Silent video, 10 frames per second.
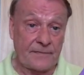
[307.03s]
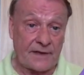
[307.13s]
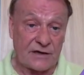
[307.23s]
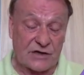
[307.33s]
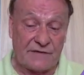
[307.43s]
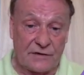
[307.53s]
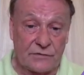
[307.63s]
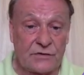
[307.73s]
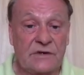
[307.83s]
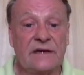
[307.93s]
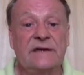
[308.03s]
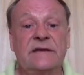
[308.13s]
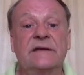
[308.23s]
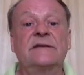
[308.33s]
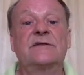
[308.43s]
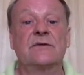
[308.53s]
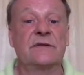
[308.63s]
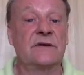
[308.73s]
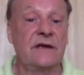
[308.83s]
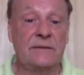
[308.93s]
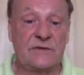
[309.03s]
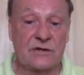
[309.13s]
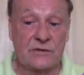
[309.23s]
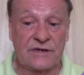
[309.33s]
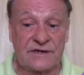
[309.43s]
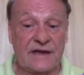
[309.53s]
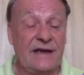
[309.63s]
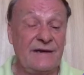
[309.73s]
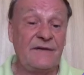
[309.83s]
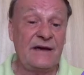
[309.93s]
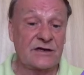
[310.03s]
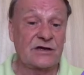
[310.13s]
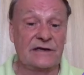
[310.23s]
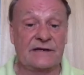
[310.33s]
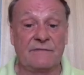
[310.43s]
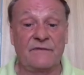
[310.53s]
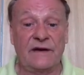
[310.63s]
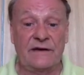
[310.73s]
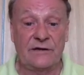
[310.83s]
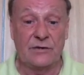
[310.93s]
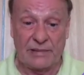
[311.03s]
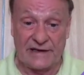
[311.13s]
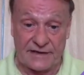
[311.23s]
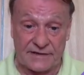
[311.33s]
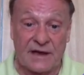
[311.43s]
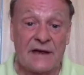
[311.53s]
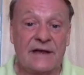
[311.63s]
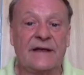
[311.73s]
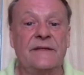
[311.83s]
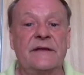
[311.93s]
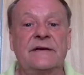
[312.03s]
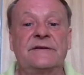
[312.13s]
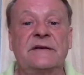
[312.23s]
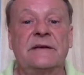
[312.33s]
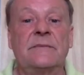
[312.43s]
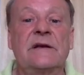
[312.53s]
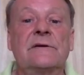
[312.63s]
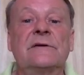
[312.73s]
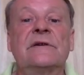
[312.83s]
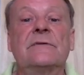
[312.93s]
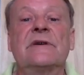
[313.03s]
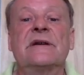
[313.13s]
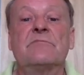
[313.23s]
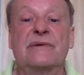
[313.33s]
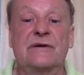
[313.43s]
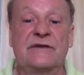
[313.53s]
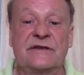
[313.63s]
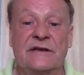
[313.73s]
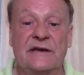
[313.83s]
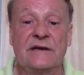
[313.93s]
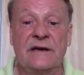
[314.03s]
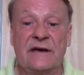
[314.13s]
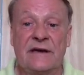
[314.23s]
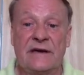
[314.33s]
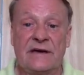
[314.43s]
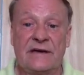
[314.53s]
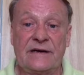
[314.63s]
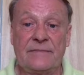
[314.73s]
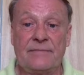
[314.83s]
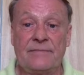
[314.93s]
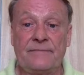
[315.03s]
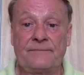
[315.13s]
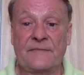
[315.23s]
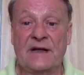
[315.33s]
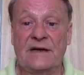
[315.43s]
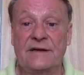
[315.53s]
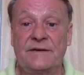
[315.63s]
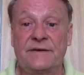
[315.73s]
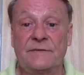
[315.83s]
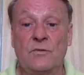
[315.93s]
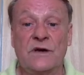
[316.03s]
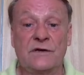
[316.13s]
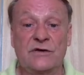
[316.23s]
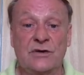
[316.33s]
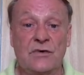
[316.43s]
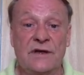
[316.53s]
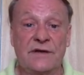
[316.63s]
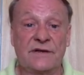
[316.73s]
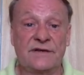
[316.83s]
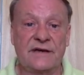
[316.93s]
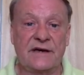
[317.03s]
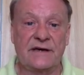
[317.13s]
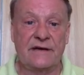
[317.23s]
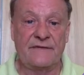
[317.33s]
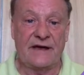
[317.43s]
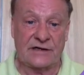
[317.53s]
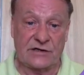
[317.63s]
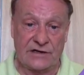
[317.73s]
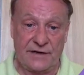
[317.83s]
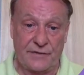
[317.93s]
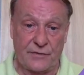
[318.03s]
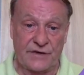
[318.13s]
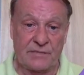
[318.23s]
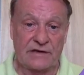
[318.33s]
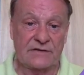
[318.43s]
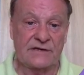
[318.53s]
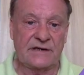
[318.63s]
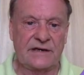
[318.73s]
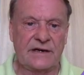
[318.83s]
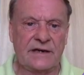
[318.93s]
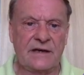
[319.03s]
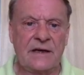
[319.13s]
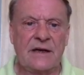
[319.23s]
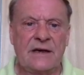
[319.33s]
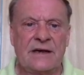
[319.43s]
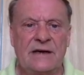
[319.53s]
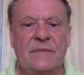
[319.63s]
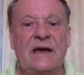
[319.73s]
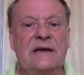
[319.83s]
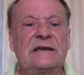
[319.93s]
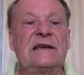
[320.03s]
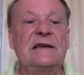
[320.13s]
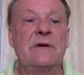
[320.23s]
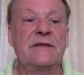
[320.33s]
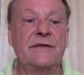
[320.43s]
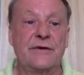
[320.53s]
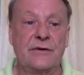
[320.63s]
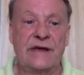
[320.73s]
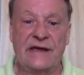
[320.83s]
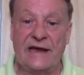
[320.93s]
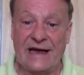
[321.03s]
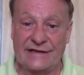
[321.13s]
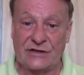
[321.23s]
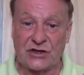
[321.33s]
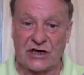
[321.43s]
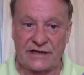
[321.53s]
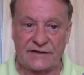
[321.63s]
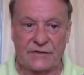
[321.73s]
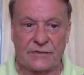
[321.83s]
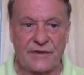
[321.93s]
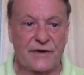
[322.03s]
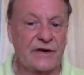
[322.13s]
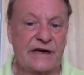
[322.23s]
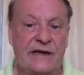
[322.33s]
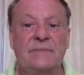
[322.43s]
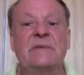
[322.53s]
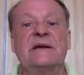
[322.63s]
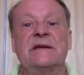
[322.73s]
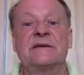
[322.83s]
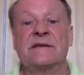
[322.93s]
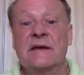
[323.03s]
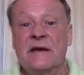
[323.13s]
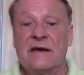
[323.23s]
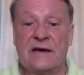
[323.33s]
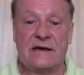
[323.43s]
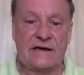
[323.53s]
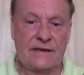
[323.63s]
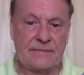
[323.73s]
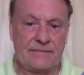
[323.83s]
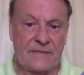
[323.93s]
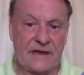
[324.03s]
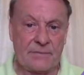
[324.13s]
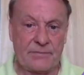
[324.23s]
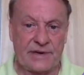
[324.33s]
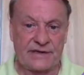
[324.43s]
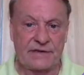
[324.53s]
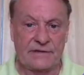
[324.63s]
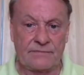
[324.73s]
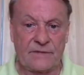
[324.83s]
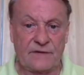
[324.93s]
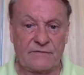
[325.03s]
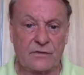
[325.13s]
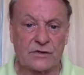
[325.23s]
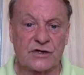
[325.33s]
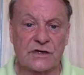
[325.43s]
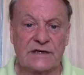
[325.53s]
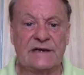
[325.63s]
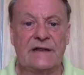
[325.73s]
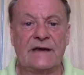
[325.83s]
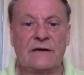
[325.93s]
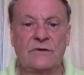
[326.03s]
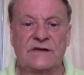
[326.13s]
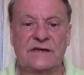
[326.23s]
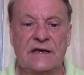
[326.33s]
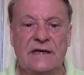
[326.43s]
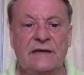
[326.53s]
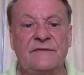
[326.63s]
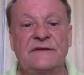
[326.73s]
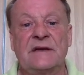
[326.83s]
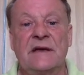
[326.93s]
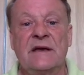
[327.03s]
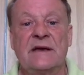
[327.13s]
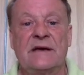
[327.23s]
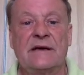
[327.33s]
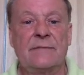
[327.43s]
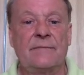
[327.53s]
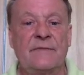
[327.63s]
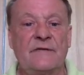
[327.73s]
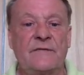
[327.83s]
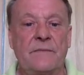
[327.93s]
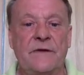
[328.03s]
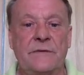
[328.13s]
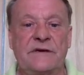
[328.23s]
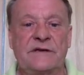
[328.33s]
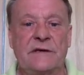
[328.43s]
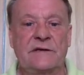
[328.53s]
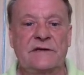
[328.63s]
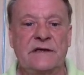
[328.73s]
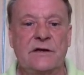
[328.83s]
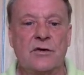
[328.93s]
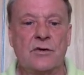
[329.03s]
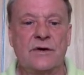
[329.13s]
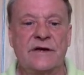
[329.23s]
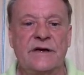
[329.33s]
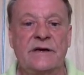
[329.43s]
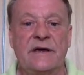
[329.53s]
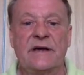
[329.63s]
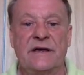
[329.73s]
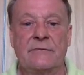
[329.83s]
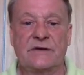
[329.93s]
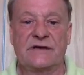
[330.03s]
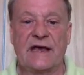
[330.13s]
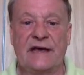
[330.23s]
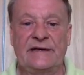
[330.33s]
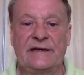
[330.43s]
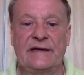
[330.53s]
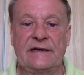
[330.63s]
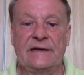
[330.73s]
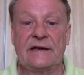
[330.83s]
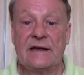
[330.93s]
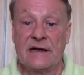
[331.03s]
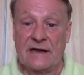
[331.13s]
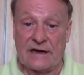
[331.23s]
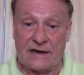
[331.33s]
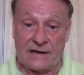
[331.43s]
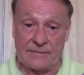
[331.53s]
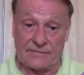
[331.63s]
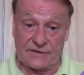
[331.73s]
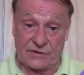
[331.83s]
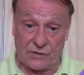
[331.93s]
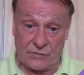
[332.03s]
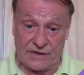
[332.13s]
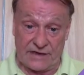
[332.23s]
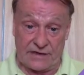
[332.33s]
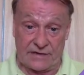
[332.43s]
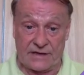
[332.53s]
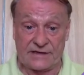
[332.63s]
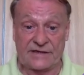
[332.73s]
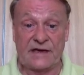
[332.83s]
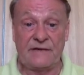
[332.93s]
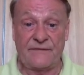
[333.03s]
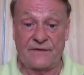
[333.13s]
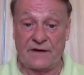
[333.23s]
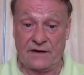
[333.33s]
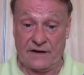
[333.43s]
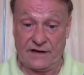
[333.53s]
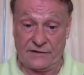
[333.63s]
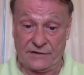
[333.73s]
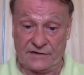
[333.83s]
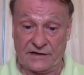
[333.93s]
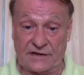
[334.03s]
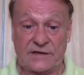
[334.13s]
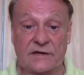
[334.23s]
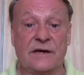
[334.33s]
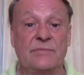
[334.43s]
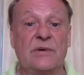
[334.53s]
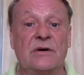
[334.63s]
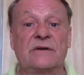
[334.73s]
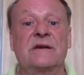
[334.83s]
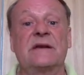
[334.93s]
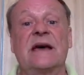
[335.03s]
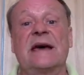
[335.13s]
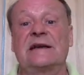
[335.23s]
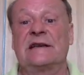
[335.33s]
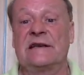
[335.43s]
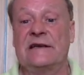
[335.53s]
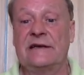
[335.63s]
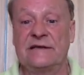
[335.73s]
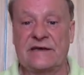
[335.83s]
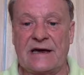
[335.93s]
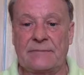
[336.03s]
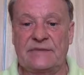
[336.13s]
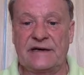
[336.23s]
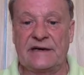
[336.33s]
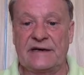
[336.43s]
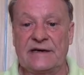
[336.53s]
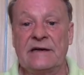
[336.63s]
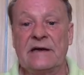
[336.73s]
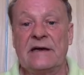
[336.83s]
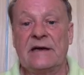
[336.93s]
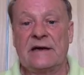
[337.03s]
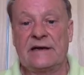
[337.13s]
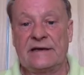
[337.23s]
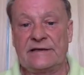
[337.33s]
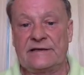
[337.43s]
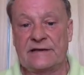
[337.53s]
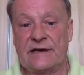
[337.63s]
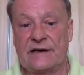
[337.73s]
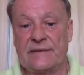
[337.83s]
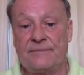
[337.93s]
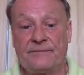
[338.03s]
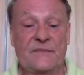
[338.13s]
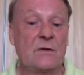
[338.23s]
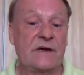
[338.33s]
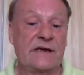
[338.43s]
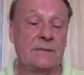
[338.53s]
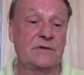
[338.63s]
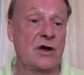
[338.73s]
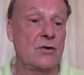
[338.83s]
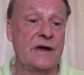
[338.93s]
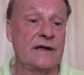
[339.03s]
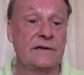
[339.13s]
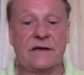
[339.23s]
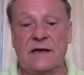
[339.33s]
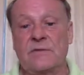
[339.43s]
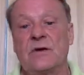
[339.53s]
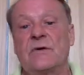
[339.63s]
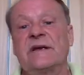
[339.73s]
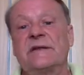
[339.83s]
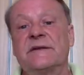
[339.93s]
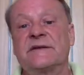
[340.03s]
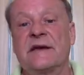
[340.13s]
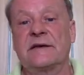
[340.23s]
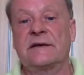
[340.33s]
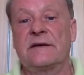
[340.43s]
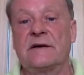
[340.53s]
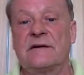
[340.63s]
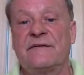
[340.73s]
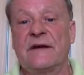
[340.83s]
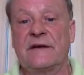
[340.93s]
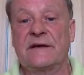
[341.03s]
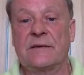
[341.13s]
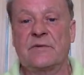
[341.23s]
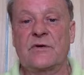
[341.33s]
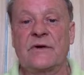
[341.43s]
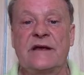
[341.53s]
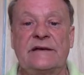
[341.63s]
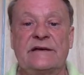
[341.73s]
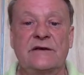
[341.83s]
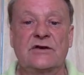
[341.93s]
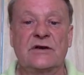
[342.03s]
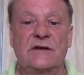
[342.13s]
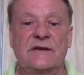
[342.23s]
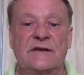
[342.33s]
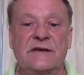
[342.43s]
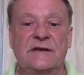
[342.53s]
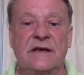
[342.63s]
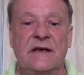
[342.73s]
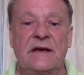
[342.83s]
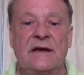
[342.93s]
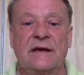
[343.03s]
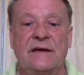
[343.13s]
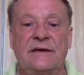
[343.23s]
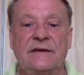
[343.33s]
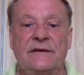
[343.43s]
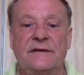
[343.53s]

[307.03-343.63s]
Sheffield United took the game to us. They have actually some very good players in their team, including Ryan Brewster, and one or two others that I have actually thought about signing. Adley went through. He had a chance on 38 minutes, but unfortunately that was saved. From the resulting corner, it was headed in to the safe into the 6-yard box, and Adley tapped it in. And we kept going in the second half, kept creating chances, and